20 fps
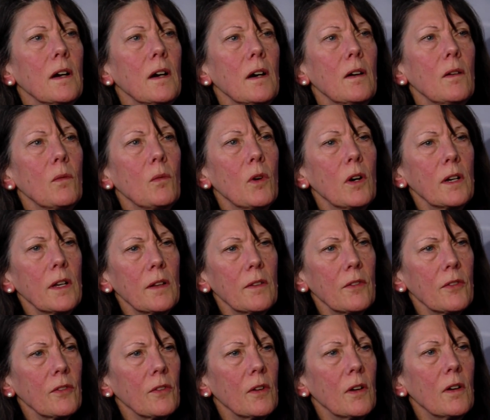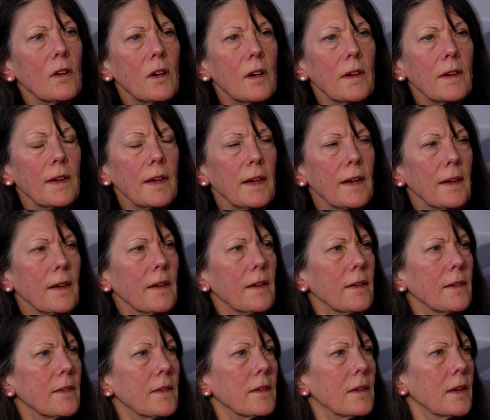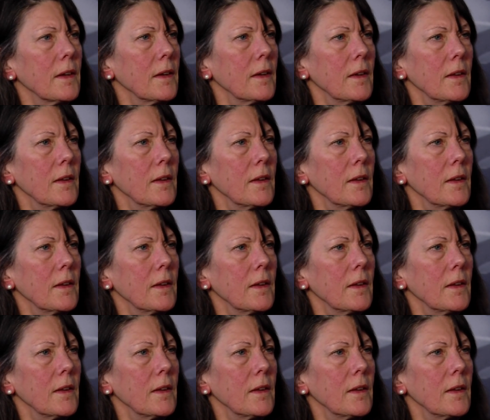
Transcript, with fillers: uh, what it saw as